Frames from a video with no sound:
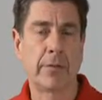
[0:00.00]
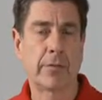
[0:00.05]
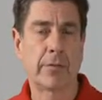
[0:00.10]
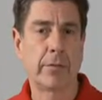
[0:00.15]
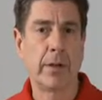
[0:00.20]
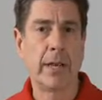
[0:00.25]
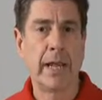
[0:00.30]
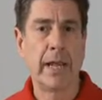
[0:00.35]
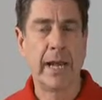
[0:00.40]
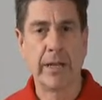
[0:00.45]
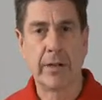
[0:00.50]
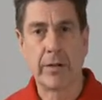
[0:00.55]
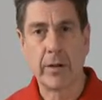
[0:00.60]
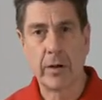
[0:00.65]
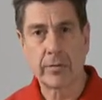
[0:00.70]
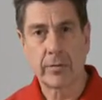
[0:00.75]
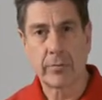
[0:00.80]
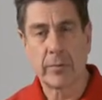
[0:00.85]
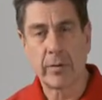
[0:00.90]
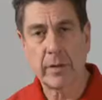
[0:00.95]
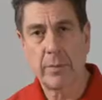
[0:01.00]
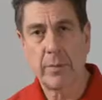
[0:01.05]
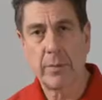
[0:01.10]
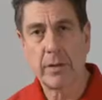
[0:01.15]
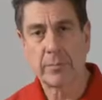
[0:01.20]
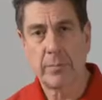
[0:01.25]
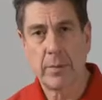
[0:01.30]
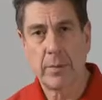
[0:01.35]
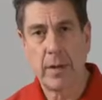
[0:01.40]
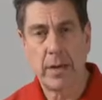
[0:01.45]
And so it doesn't really
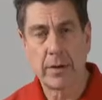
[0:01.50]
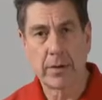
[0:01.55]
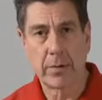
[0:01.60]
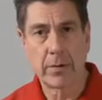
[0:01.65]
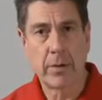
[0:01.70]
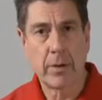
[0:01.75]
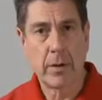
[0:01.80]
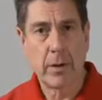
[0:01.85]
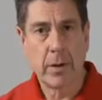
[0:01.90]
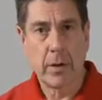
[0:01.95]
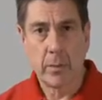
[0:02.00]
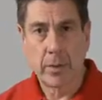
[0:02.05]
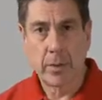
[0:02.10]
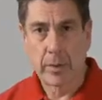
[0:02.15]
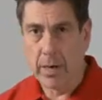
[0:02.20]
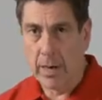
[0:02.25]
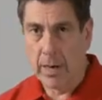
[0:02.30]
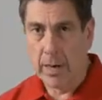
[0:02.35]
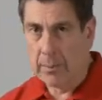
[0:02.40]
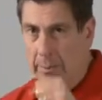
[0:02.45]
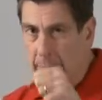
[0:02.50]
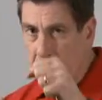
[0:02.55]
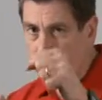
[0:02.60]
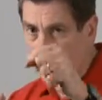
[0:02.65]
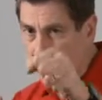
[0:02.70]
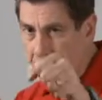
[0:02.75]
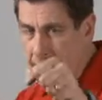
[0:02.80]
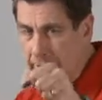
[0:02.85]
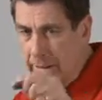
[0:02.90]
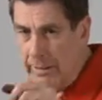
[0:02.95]
much matter whether I'm
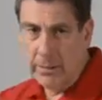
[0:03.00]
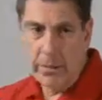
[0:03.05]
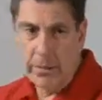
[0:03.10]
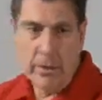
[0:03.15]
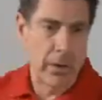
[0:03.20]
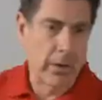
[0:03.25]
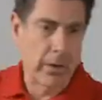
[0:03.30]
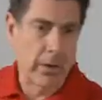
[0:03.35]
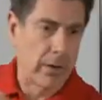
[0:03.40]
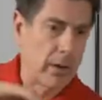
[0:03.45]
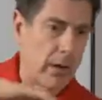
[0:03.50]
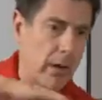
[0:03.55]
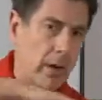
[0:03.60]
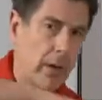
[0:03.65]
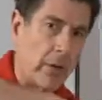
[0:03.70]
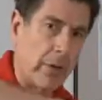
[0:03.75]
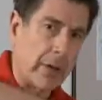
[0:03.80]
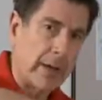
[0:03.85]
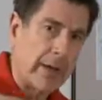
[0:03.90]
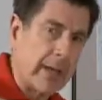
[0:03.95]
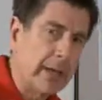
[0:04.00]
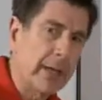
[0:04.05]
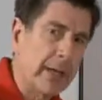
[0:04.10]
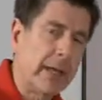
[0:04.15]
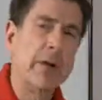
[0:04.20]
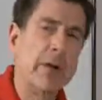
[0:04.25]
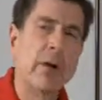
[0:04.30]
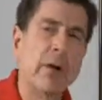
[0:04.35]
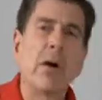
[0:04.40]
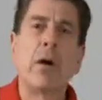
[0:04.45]
punching or
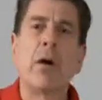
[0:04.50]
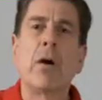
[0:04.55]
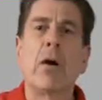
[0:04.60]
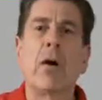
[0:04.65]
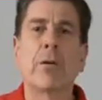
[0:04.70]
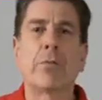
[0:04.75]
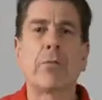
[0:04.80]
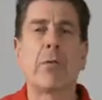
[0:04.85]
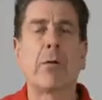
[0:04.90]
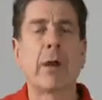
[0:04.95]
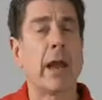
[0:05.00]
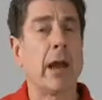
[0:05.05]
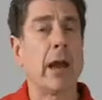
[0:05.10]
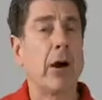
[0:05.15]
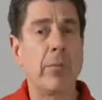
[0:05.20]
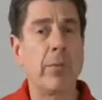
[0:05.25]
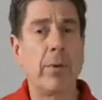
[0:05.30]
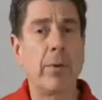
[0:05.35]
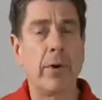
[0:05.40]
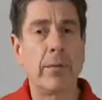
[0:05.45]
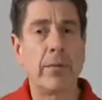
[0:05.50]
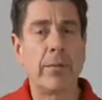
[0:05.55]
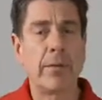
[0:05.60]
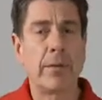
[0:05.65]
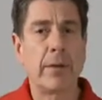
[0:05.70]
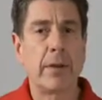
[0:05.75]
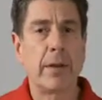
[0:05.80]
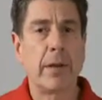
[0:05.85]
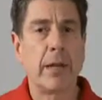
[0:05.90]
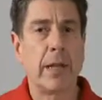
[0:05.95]
kicking or throwing an elbow.
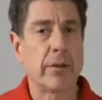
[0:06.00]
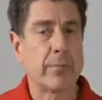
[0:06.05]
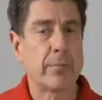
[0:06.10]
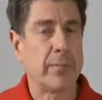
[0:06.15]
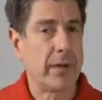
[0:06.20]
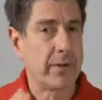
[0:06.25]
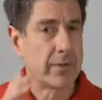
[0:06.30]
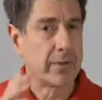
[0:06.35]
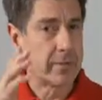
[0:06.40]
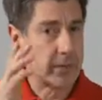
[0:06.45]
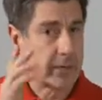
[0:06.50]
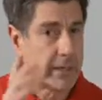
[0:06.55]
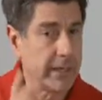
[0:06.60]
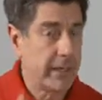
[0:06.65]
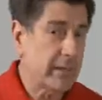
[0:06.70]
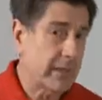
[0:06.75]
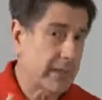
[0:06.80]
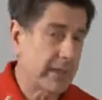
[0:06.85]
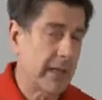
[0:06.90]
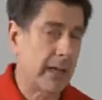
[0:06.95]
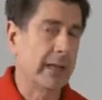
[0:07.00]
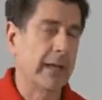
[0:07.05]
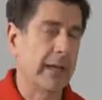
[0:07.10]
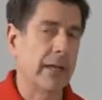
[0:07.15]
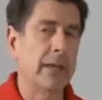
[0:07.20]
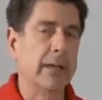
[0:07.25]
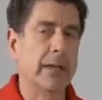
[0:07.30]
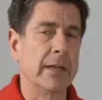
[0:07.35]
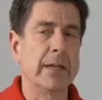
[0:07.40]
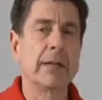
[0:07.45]
It's my skill at that
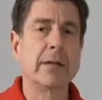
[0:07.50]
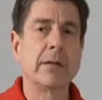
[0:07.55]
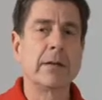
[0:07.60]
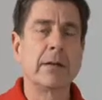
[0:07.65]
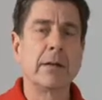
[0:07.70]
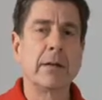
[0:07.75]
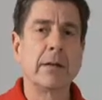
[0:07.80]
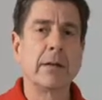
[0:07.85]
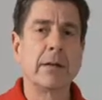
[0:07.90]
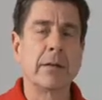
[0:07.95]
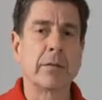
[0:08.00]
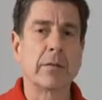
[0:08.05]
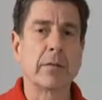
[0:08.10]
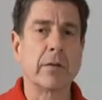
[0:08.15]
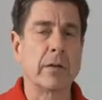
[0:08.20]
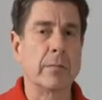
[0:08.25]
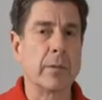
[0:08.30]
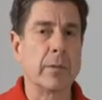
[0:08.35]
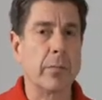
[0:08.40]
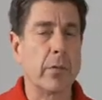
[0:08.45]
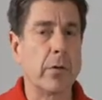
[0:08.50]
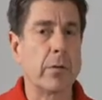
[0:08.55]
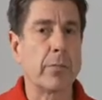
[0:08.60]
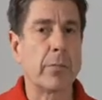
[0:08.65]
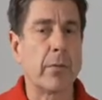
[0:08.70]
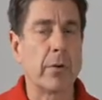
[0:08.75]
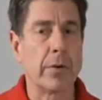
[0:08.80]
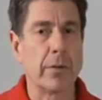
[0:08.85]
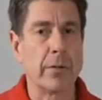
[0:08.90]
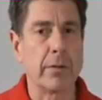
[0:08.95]
technique that's going to be more
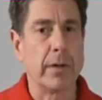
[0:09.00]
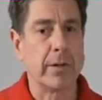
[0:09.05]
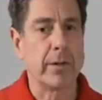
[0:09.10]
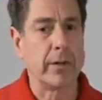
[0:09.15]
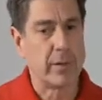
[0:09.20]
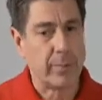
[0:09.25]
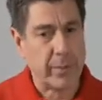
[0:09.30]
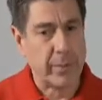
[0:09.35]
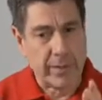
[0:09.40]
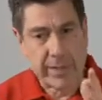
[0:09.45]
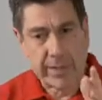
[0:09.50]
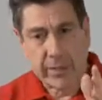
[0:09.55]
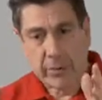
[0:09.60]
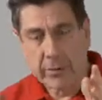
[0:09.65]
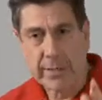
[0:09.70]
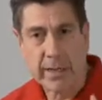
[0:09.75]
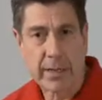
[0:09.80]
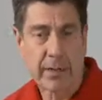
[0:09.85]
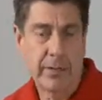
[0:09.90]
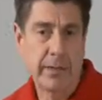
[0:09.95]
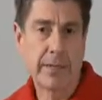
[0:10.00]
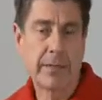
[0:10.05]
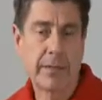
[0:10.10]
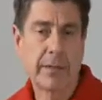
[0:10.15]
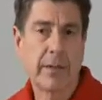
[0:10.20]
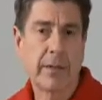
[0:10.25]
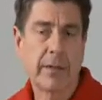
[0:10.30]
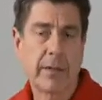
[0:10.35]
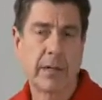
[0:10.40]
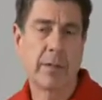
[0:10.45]
important than a particular technique
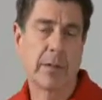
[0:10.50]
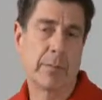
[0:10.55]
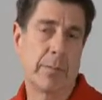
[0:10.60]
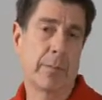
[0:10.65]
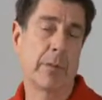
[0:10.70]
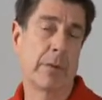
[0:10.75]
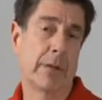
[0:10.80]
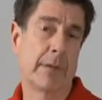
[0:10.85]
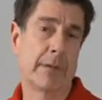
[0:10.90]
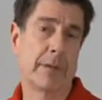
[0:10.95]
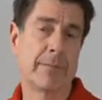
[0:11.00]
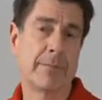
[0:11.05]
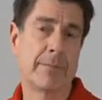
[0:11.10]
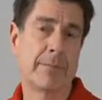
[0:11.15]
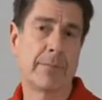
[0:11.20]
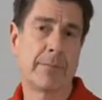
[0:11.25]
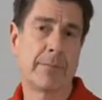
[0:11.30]
that I'm employing.